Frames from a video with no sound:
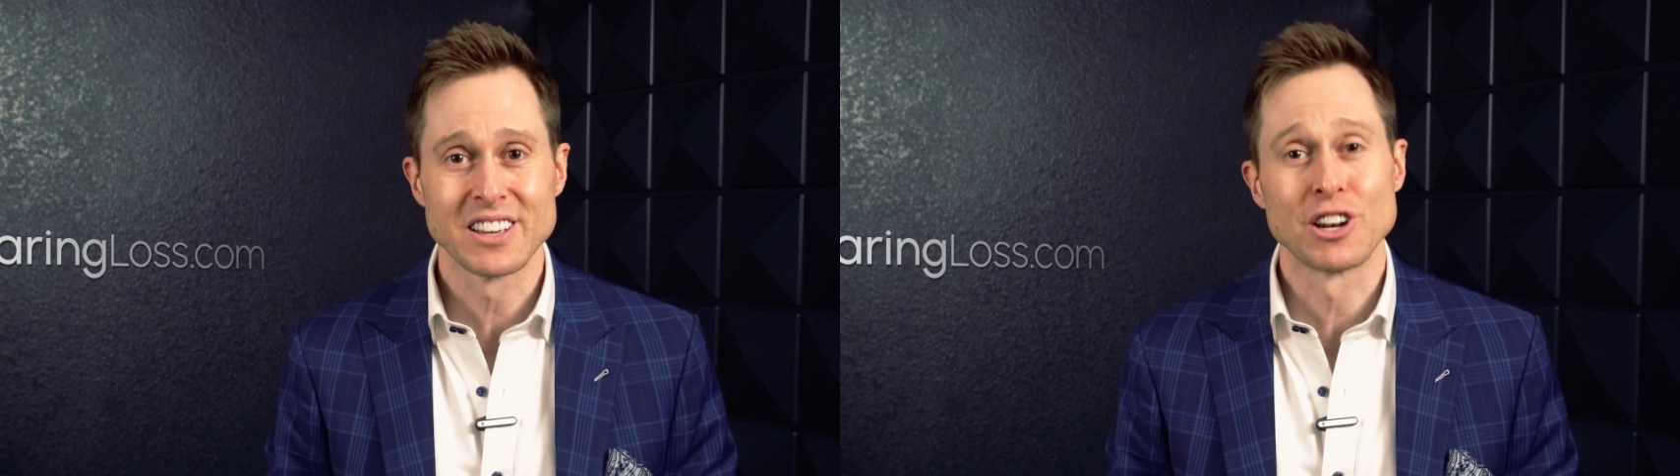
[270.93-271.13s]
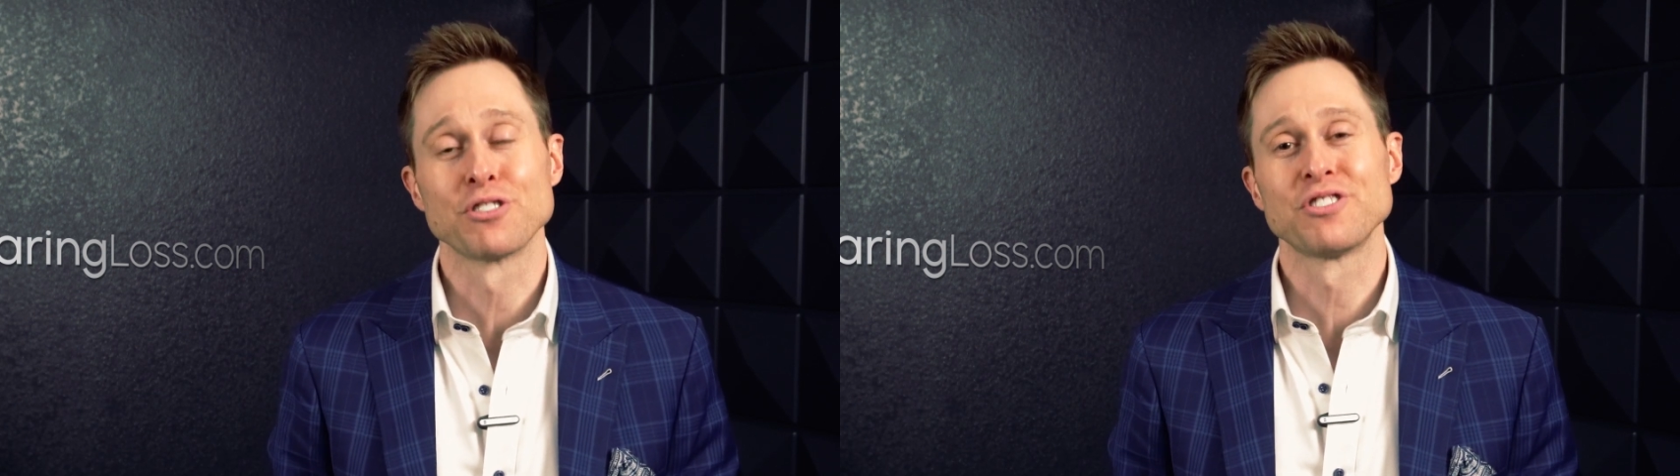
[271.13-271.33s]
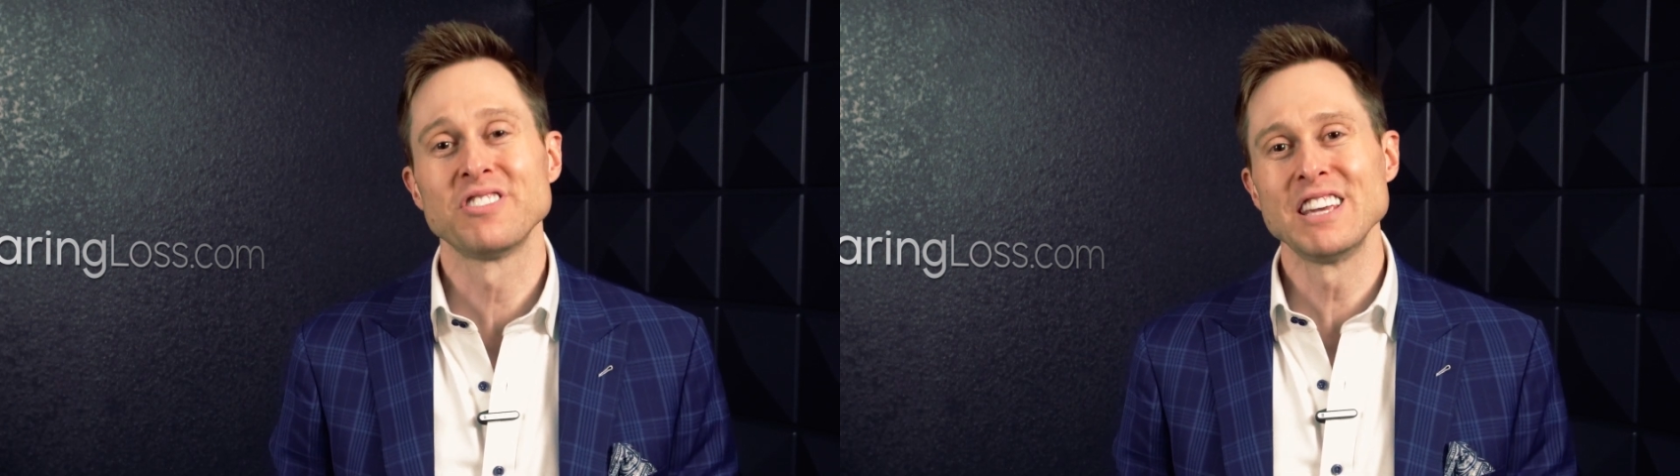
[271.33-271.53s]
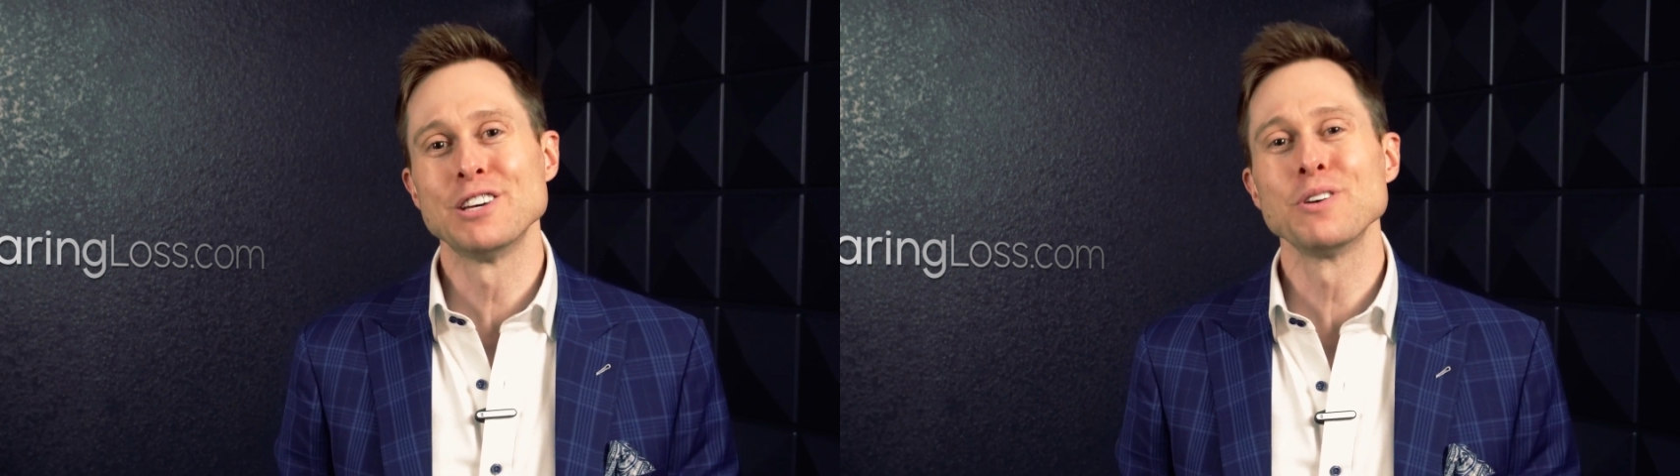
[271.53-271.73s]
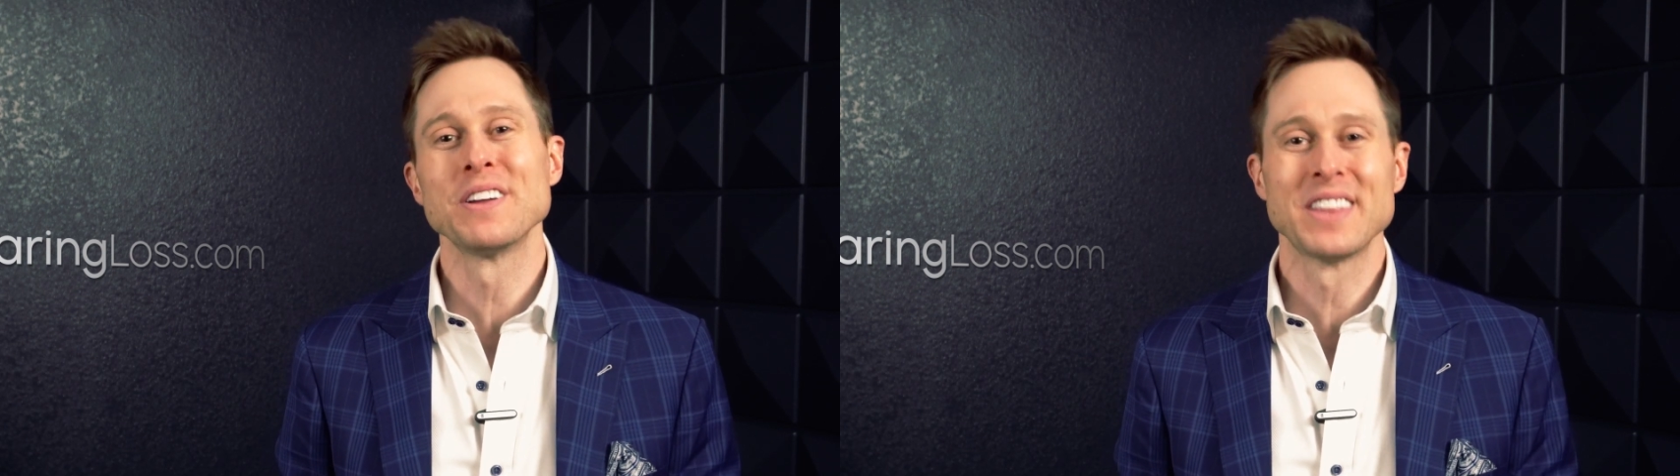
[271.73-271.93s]
and I'll see
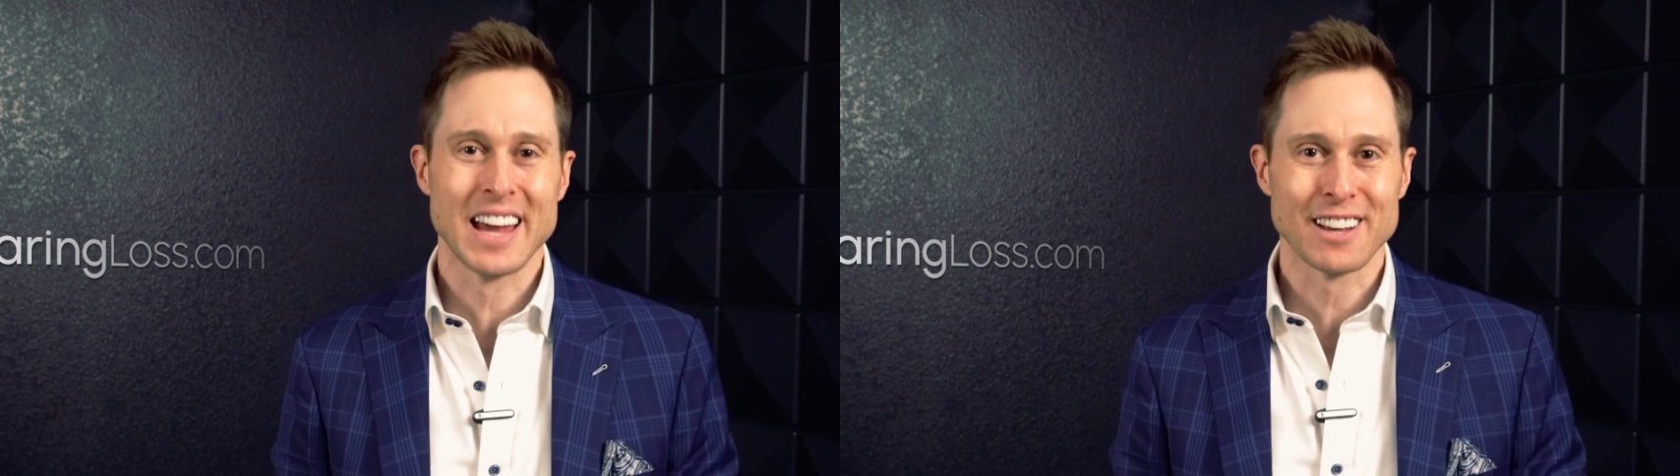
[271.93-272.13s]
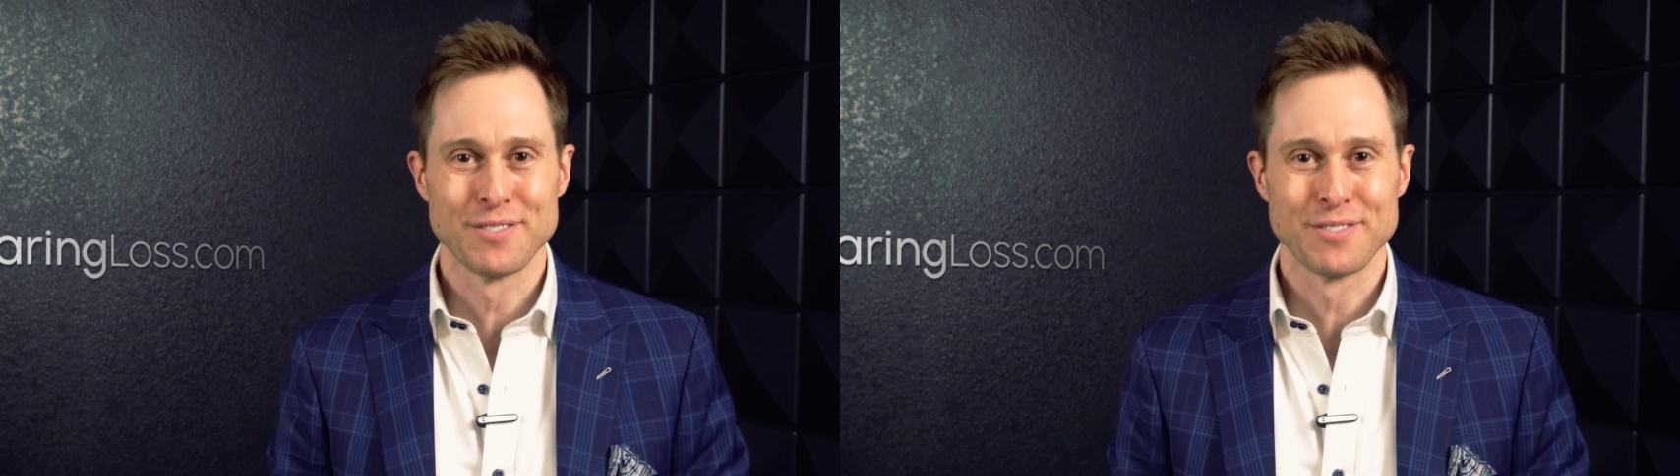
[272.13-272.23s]
you in the next